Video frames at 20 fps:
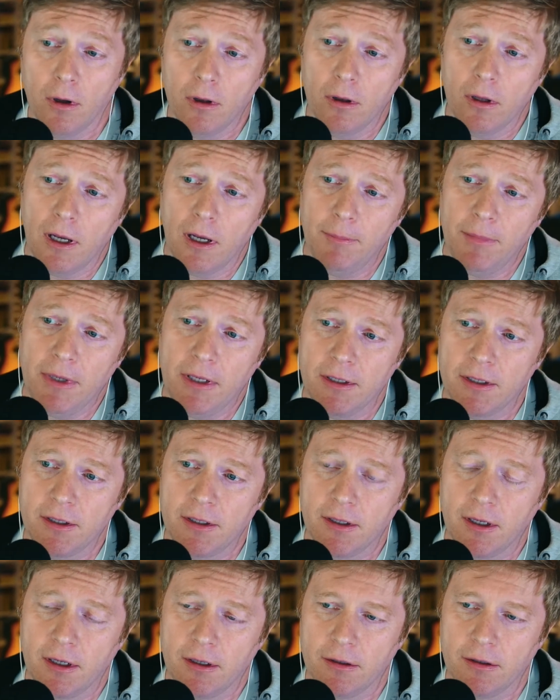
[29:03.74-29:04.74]
I mean,
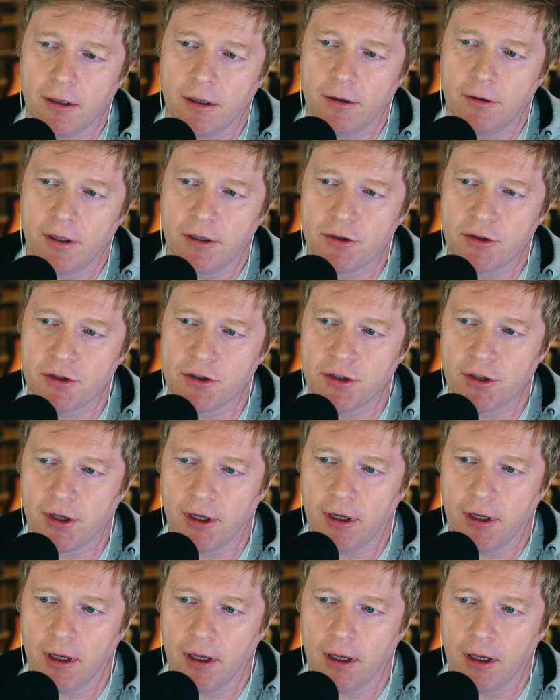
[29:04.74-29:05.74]
they're an
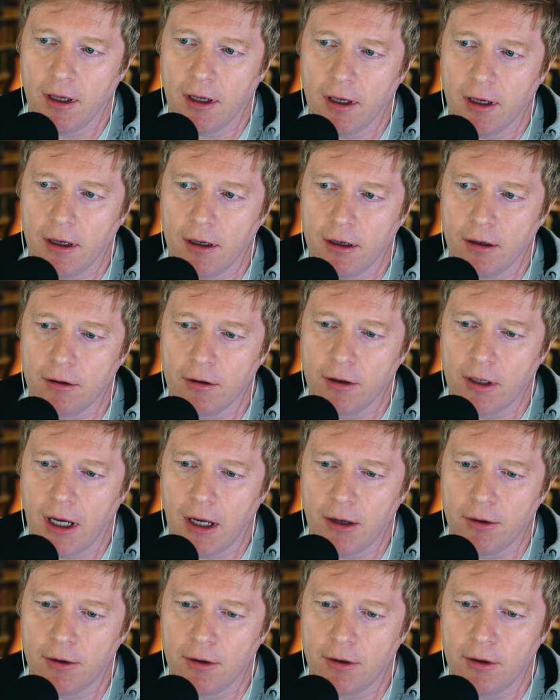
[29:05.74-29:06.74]
interesting
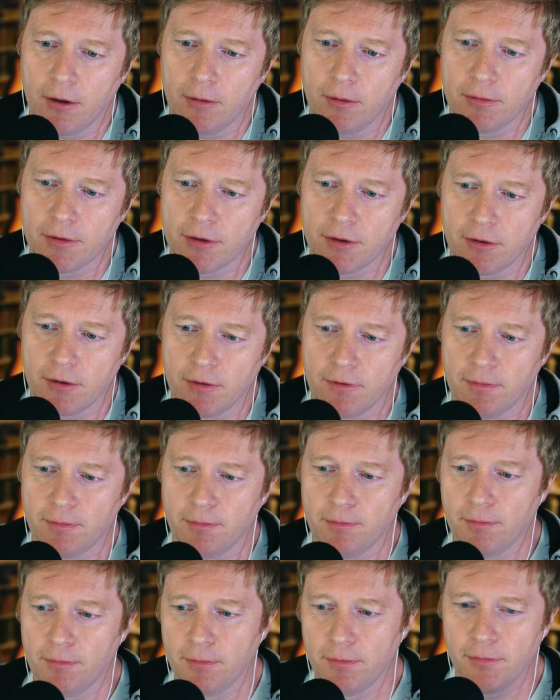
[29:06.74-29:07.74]
counter sort of
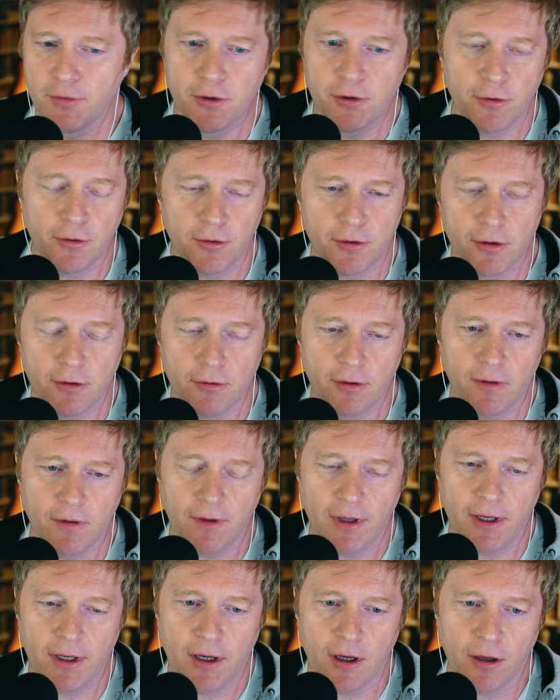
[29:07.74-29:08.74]
to
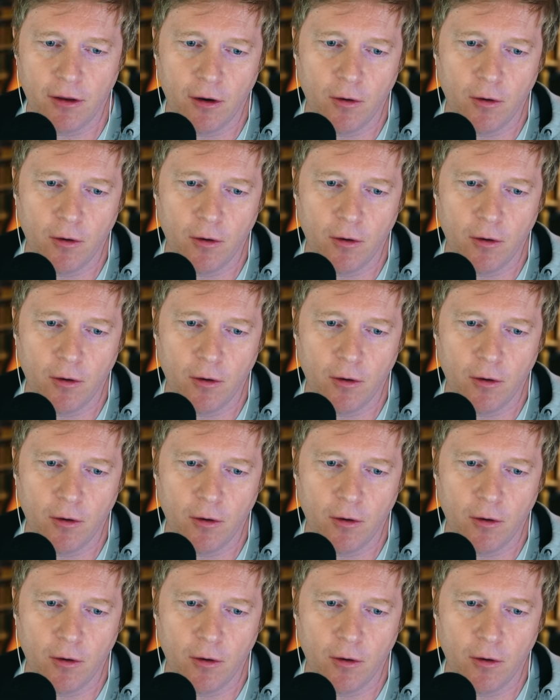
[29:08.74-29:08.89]
NVIDIA, though.